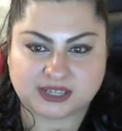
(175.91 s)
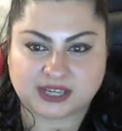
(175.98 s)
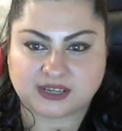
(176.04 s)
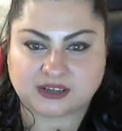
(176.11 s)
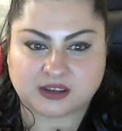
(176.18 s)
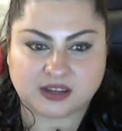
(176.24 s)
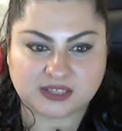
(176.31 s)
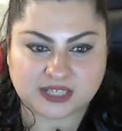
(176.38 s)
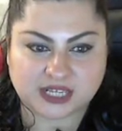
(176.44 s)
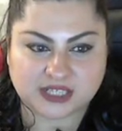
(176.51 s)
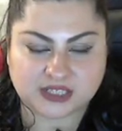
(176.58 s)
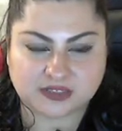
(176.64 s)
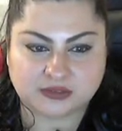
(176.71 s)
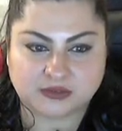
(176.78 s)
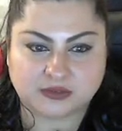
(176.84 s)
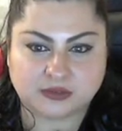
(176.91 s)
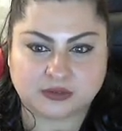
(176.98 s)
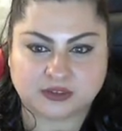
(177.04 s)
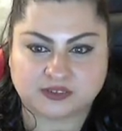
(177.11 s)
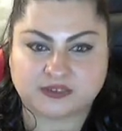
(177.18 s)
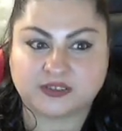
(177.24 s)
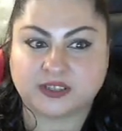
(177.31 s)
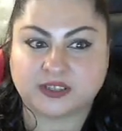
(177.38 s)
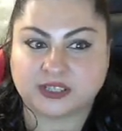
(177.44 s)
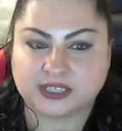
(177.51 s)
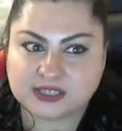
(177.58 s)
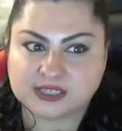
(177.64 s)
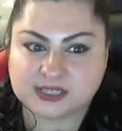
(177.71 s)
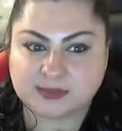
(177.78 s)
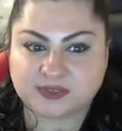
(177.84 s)
of contact you or fill
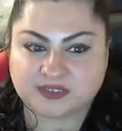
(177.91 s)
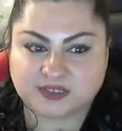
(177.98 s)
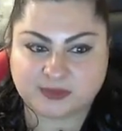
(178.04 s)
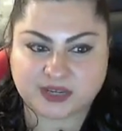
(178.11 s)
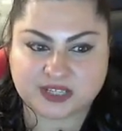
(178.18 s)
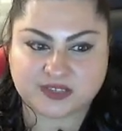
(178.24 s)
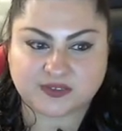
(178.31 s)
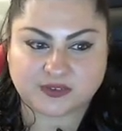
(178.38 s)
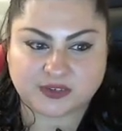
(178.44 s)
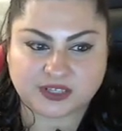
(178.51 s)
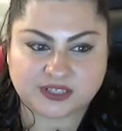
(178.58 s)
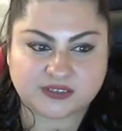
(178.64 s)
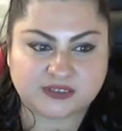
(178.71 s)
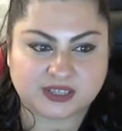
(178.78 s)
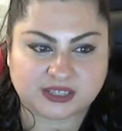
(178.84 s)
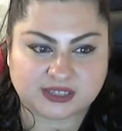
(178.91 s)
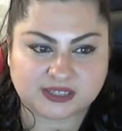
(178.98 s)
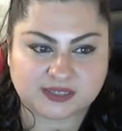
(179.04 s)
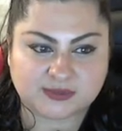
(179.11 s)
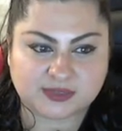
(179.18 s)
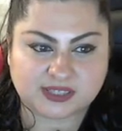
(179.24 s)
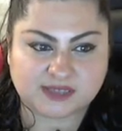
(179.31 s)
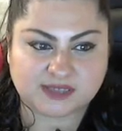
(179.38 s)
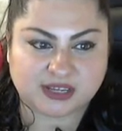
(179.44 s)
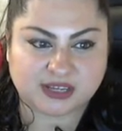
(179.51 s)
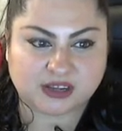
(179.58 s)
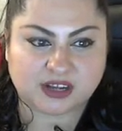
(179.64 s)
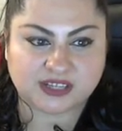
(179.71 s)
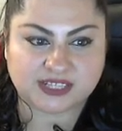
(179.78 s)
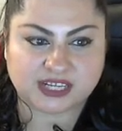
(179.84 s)
in some information for you. This one's my
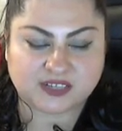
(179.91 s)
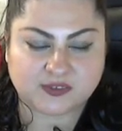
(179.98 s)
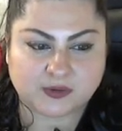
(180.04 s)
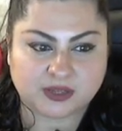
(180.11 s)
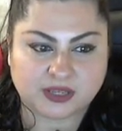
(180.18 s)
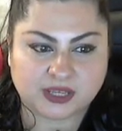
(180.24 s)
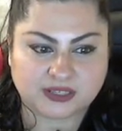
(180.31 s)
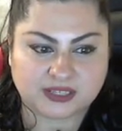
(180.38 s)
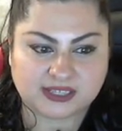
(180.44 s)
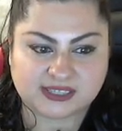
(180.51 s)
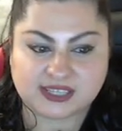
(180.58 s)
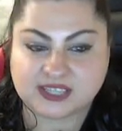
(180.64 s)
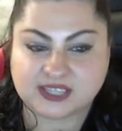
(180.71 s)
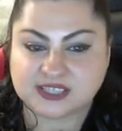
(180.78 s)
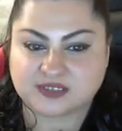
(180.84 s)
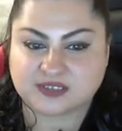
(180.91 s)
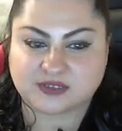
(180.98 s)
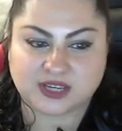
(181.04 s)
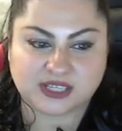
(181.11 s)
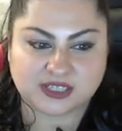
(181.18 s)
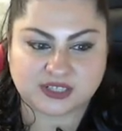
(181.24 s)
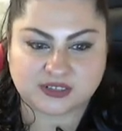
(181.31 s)
contact form, and it sends it right to your